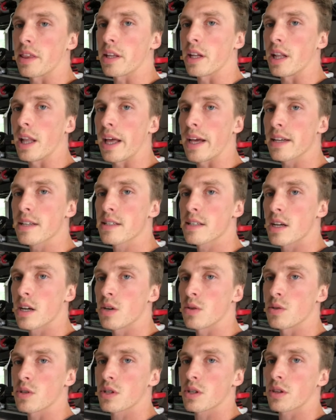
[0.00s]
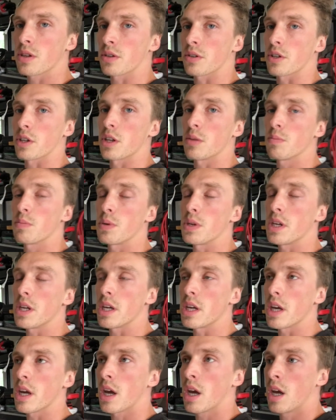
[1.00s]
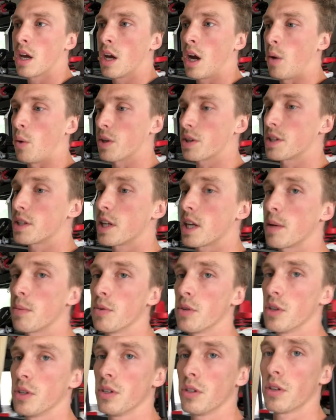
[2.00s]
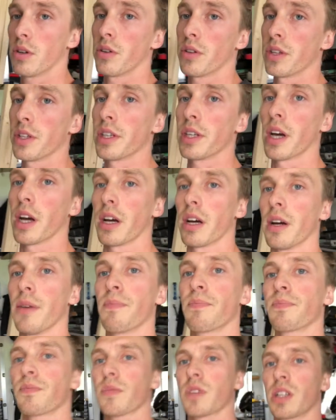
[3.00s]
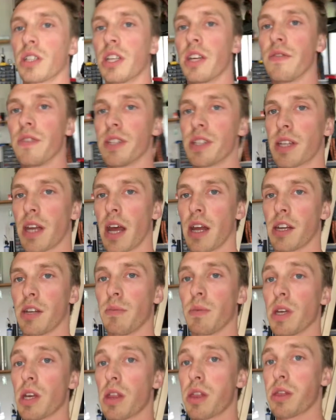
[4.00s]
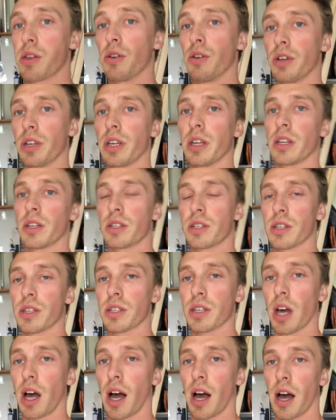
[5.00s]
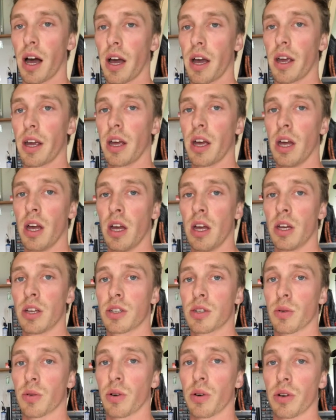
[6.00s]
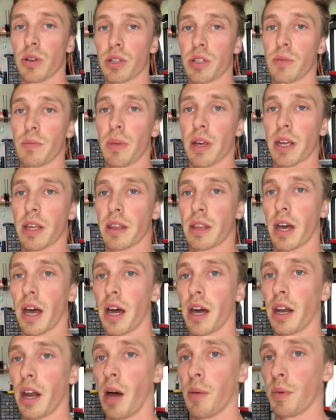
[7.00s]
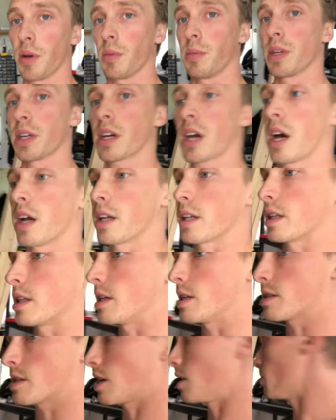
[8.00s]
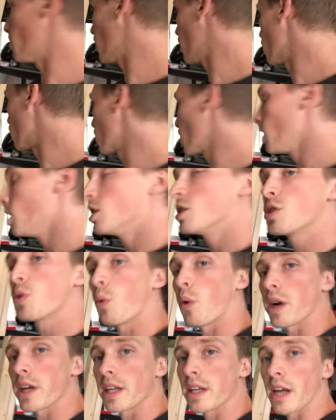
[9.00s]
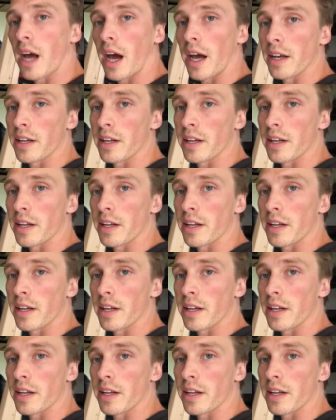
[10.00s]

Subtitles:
the legs out. They're going to be, I want the table or the TV stand to be 30 inches high. So in order to make that, I'm going to be cutting these at about 29